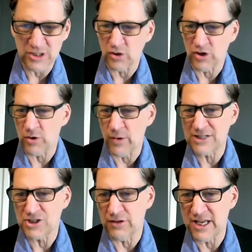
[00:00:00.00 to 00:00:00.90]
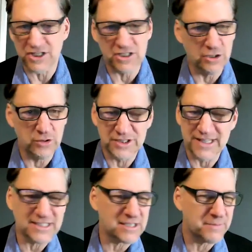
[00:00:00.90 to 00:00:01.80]
So, congratulations, Lewis.
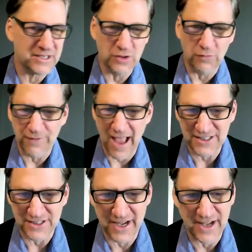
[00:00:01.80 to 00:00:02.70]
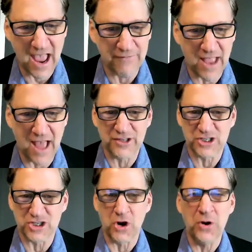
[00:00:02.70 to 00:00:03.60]
This has been so fascinating to have you on the
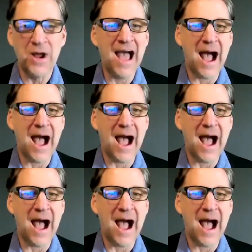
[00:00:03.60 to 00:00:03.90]
show.